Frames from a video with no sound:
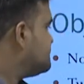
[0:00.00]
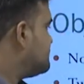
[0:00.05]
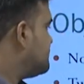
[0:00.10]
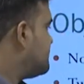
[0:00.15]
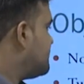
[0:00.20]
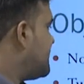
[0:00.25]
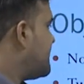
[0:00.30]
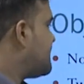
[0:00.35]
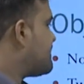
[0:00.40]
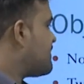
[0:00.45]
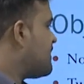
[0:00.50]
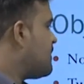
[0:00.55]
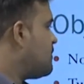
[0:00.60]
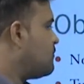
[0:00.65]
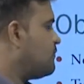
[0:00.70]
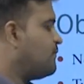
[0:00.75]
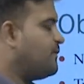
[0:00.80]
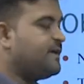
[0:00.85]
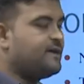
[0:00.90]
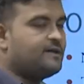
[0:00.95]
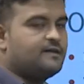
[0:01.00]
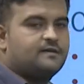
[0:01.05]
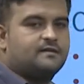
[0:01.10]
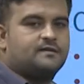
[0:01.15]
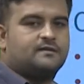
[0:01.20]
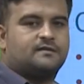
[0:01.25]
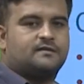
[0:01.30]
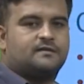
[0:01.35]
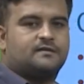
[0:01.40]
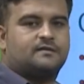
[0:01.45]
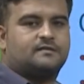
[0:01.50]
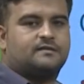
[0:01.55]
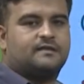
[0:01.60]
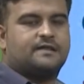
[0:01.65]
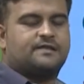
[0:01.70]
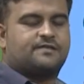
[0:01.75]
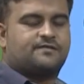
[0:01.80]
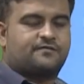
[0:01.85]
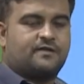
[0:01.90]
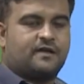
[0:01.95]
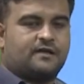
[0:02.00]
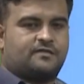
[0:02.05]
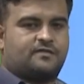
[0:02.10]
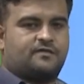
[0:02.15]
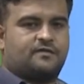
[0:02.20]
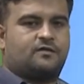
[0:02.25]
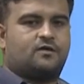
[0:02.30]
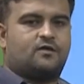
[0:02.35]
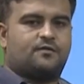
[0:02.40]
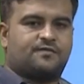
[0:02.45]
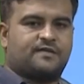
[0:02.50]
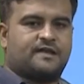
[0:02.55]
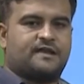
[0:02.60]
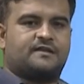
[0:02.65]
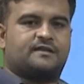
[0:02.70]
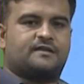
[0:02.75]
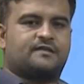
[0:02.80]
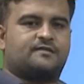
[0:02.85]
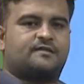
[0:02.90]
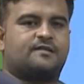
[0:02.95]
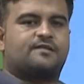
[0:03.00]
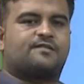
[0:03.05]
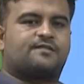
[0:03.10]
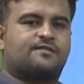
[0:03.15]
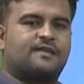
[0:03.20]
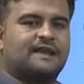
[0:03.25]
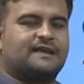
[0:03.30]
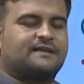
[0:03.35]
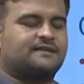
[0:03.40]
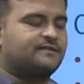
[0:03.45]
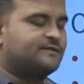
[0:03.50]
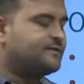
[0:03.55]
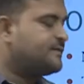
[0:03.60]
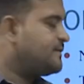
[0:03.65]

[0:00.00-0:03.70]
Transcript: That is how the structure of sentence is set.